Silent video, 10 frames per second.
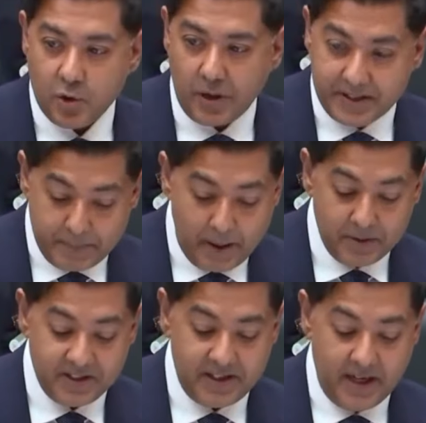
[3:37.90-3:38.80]

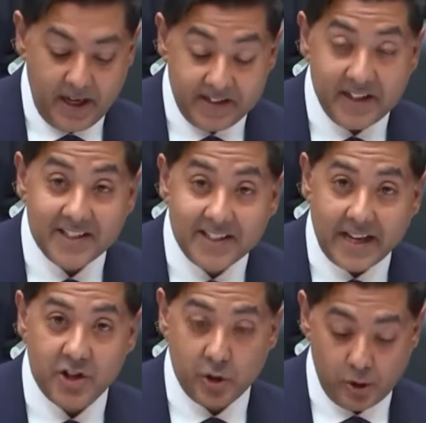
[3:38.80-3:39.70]
Transparency is an
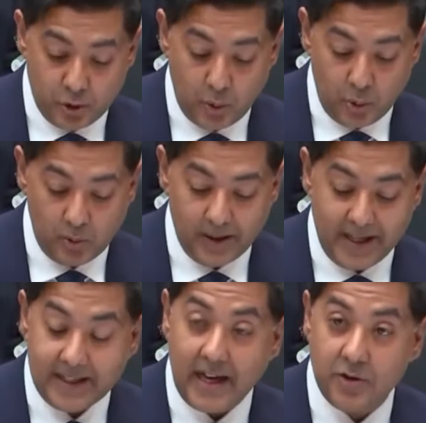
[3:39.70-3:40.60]
essential tool
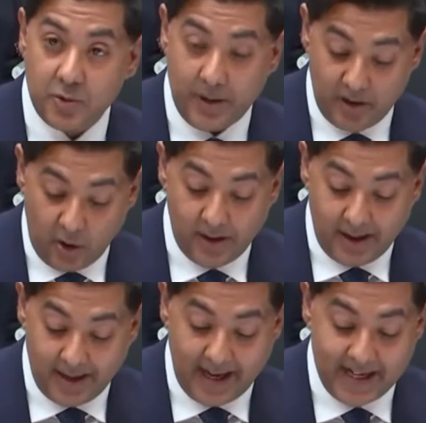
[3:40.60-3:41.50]
in countering
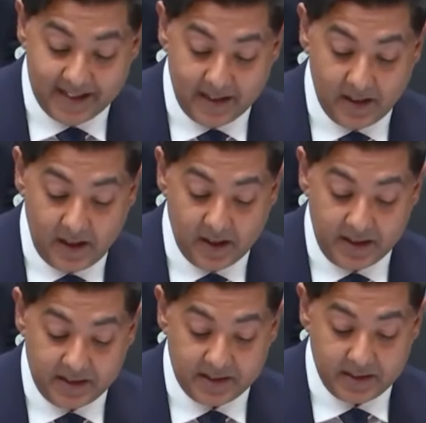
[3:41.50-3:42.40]
online hate and
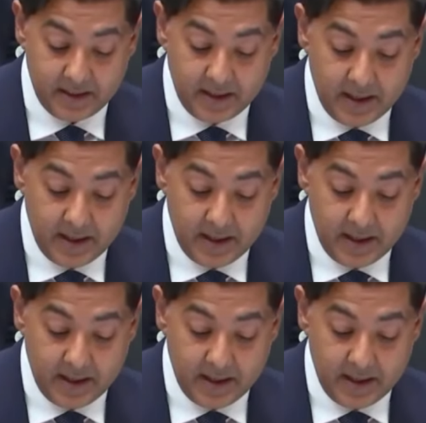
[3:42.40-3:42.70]
lies.